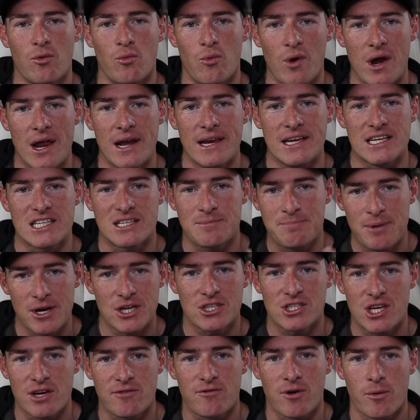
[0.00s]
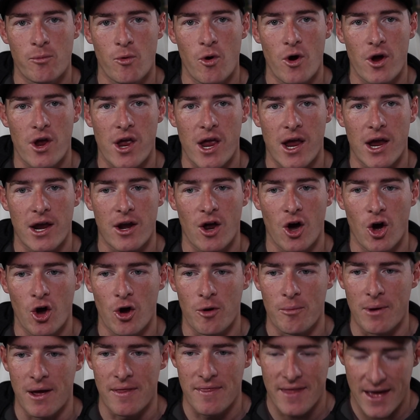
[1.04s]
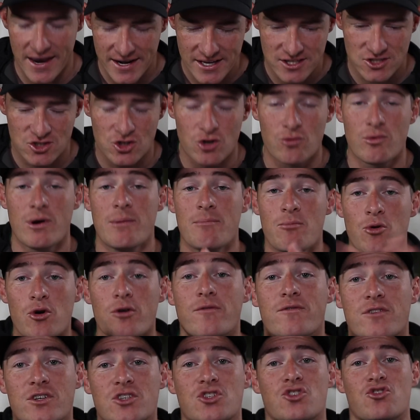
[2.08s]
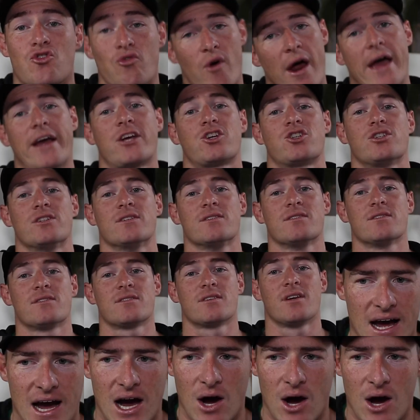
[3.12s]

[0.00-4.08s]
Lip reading: really, especially from working at home, and that is to remove distractions.